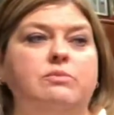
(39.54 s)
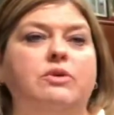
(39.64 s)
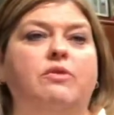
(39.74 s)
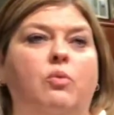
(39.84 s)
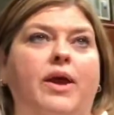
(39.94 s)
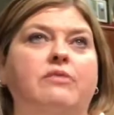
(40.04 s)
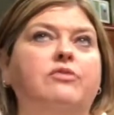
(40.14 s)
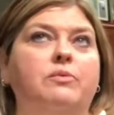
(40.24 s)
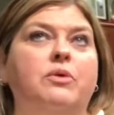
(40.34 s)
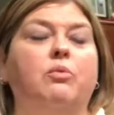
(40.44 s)
move away
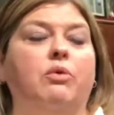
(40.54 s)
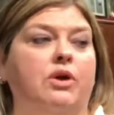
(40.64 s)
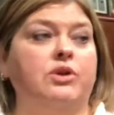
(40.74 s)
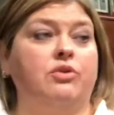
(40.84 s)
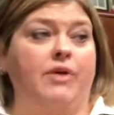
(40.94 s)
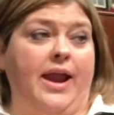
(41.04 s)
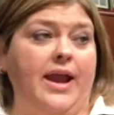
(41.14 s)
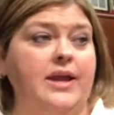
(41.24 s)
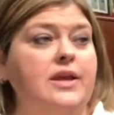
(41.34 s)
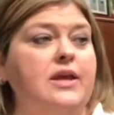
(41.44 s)
from the word
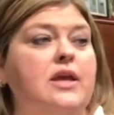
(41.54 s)
grade